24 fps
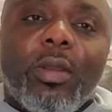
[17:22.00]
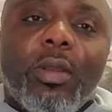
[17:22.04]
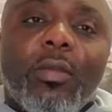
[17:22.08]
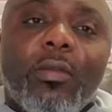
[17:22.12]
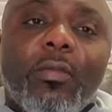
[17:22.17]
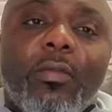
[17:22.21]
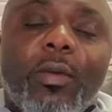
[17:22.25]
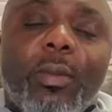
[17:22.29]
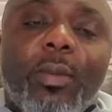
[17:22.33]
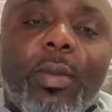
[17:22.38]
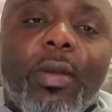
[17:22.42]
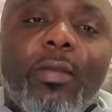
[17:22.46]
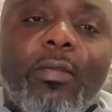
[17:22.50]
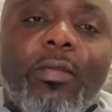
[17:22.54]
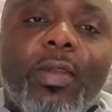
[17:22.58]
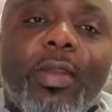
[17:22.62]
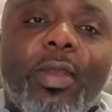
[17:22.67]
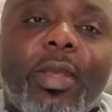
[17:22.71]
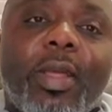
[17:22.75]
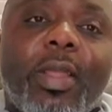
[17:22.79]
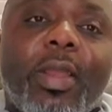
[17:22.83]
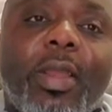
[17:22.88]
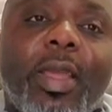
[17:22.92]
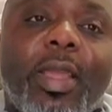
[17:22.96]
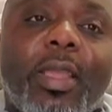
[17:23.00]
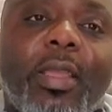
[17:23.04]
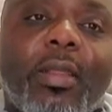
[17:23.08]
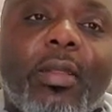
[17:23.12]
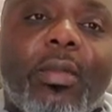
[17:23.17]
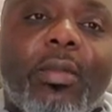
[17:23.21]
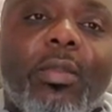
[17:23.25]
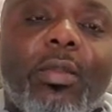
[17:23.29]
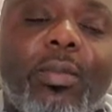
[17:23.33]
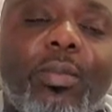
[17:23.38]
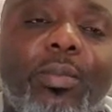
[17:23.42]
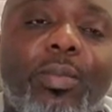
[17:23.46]
from Africa like
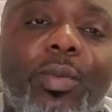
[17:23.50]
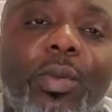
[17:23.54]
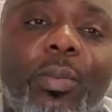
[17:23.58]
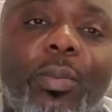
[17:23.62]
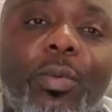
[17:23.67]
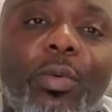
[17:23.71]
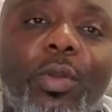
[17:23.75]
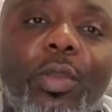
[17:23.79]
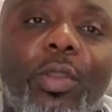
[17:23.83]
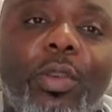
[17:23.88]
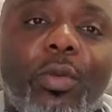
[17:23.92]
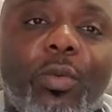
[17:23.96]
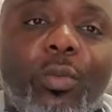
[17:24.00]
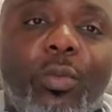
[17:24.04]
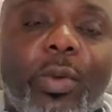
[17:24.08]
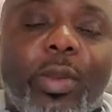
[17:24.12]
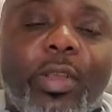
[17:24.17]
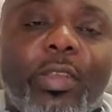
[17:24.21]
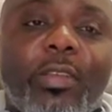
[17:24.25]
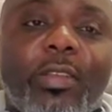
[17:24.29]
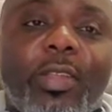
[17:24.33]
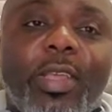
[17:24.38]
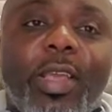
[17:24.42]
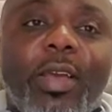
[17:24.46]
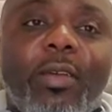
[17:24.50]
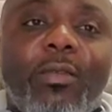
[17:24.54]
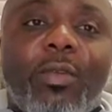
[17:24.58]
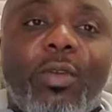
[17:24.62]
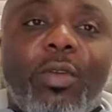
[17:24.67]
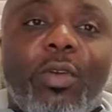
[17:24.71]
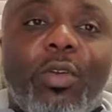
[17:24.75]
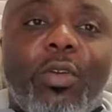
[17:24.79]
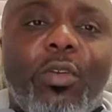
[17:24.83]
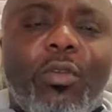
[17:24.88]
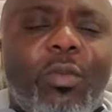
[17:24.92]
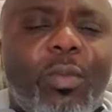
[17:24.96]
the people in the West. They have a
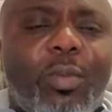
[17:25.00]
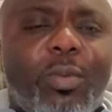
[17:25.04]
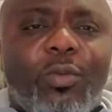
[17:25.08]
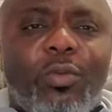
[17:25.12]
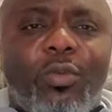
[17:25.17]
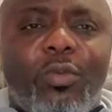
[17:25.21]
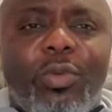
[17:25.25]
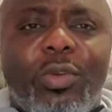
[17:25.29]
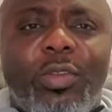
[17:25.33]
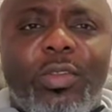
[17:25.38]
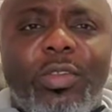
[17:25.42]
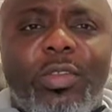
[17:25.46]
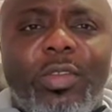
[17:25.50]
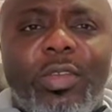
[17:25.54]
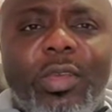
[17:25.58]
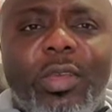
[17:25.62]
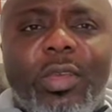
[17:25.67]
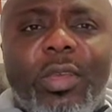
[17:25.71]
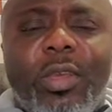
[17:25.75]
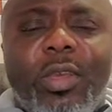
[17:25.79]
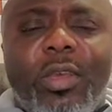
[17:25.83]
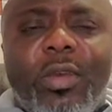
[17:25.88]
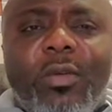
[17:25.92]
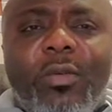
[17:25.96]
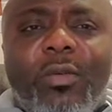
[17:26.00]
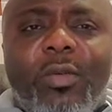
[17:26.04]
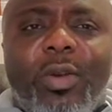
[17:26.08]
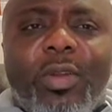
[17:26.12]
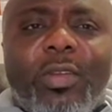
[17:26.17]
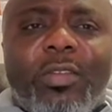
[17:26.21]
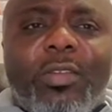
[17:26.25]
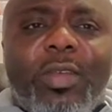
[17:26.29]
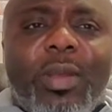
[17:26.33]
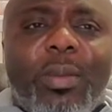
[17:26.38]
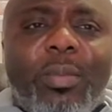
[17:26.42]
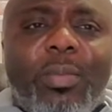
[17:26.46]
lot of opportunity. For
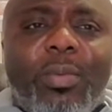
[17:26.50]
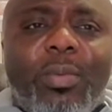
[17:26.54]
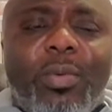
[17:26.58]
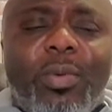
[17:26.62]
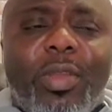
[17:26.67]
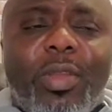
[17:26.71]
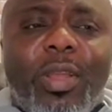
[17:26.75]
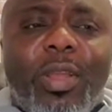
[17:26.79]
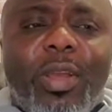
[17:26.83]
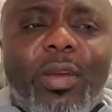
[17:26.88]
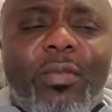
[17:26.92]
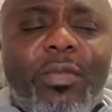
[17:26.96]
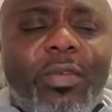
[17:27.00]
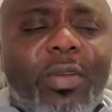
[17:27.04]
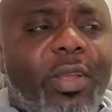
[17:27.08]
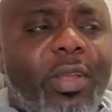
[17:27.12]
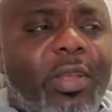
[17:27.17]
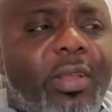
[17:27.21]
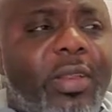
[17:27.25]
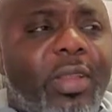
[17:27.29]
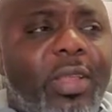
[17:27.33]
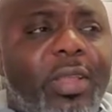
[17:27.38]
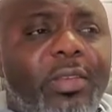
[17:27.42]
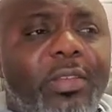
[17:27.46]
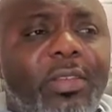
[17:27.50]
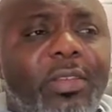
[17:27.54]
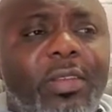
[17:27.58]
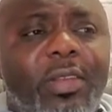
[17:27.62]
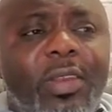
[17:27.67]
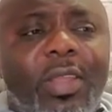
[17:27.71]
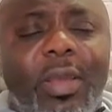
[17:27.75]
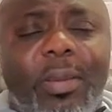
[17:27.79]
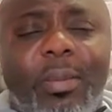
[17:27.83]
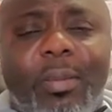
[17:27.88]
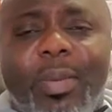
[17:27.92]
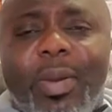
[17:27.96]
example, in Africa, let's say
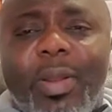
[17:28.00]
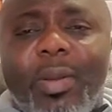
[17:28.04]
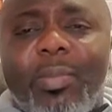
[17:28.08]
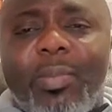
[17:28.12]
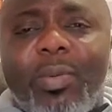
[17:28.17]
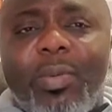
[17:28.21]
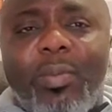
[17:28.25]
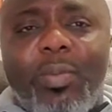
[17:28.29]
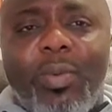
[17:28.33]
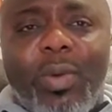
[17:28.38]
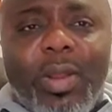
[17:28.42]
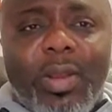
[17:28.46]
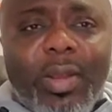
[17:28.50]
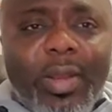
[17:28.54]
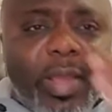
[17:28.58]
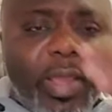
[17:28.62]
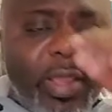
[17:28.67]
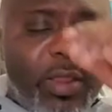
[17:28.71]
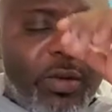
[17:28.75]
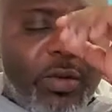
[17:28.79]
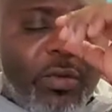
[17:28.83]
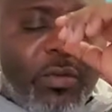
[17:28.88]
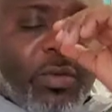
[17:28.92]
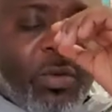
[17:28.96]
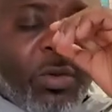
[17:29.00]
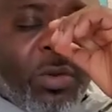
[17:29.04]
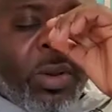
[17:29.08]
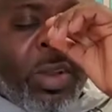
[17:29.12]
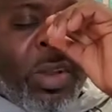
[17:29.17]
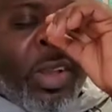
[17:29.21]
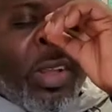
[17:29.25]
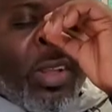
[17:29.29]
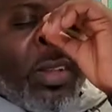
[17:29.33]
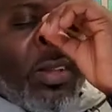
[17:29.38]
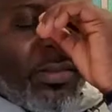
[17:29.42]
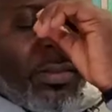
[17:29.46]
there are part people are dying of
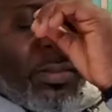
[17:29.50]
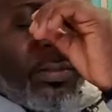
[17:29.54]
hunger.